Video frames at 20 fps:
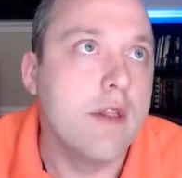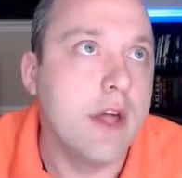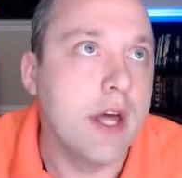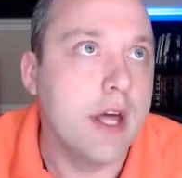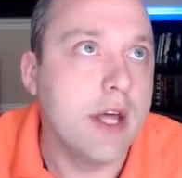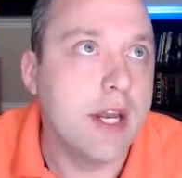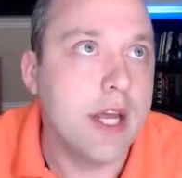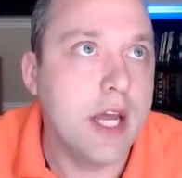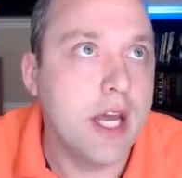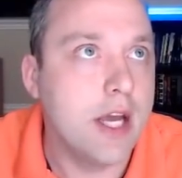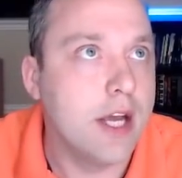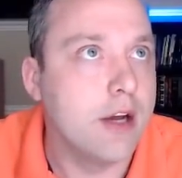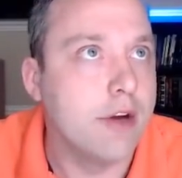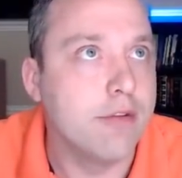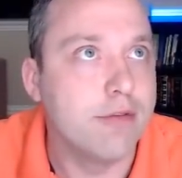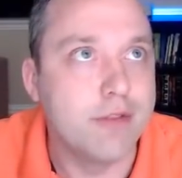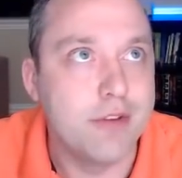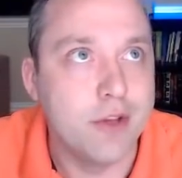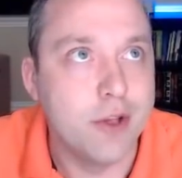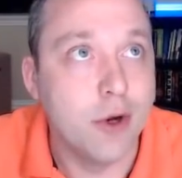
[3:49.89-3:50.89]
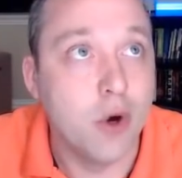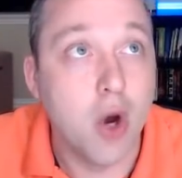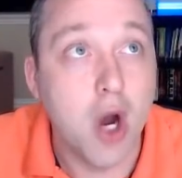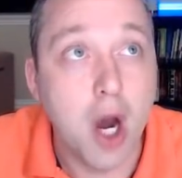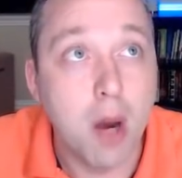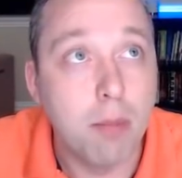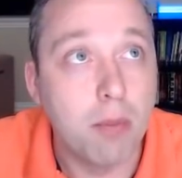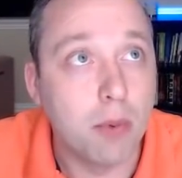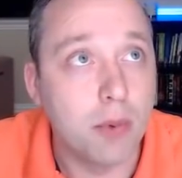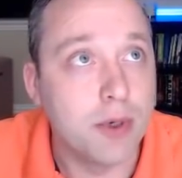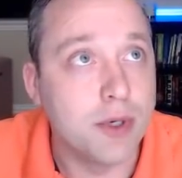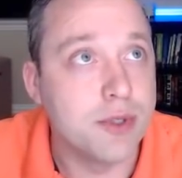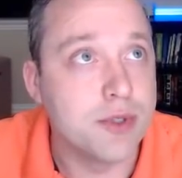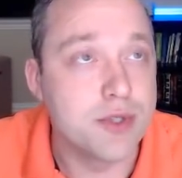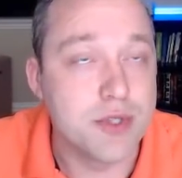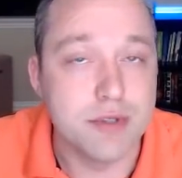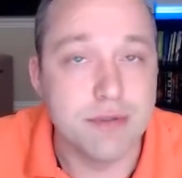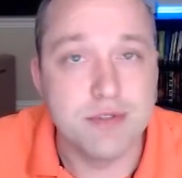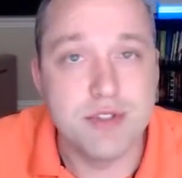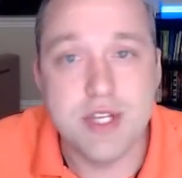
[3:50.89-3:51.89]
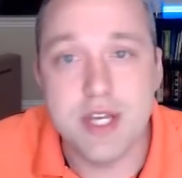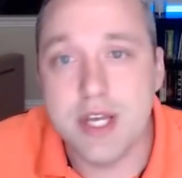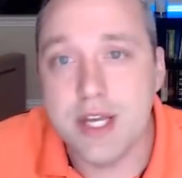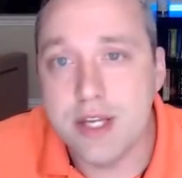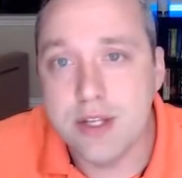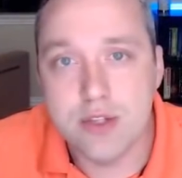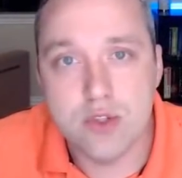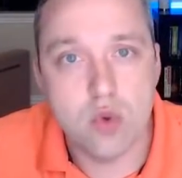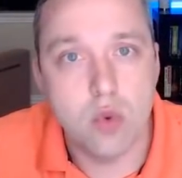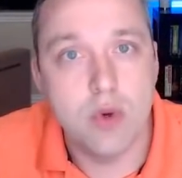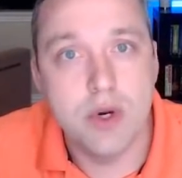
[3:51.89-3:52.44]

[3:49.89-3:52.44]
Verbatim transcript: that have, you know, upwards of 10,